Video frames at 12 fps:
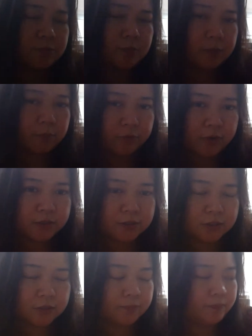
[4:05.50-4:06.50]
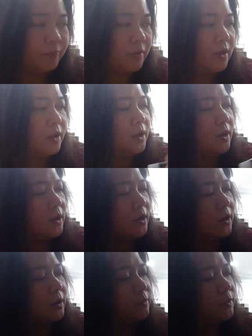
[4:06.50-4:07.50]
memorizing.
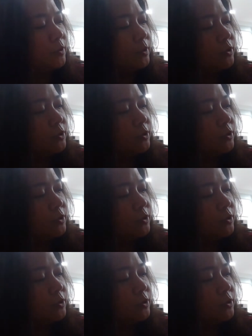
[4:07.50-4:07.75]
You